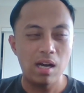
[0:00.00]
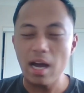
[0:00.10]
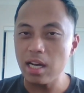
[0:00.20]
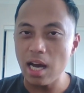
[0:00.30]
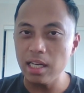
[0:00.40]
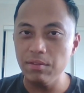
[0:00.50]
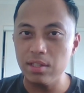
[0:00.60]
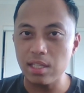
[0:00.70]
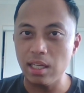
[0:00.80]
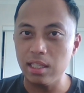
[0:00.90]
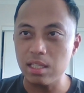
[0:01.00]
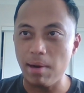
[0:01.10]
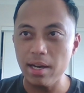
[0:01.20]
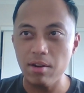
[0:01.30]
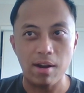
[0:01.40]
I can't even say it's a
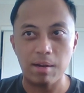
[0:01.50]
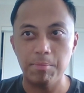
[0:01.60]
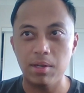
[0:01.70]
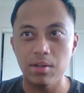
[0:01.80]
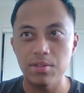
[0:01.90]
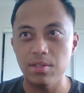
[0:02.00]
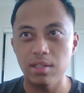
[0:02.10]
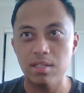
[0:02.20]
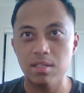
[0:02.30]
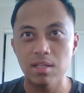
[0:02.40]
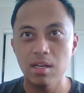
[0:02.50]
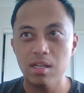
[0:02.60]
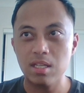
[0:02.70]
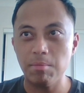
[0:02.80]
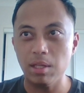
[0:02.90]
biohack because it's
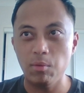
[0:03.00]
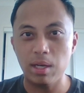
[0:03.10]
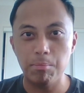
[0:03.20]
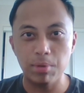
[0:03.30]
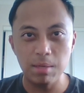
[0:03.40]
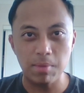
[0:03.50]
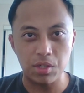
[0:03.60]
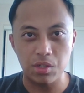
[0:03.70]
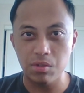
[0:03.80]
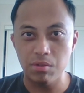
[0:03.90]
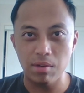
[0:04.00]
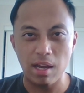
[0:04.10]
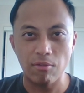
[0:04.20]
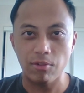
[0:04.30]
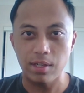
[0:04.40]
something we can pretty much do
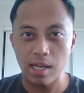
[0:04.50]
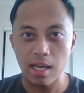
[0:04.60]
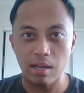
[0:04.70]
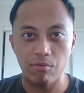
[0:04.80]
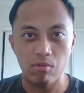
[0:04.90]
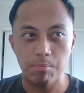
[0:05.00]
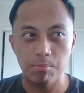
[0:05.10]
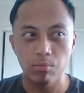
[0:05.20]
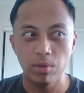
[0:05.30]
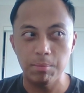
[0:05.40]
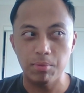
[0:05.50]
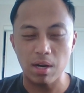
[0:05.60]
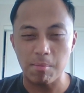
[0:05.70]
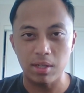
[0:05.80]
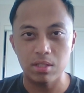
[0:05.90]
every day if we really put
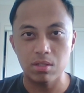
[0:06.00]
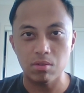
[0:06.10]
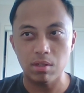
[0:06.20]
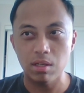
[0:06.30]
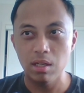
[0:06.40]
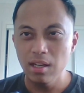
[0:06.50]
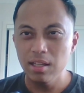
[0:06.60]
our minds to it.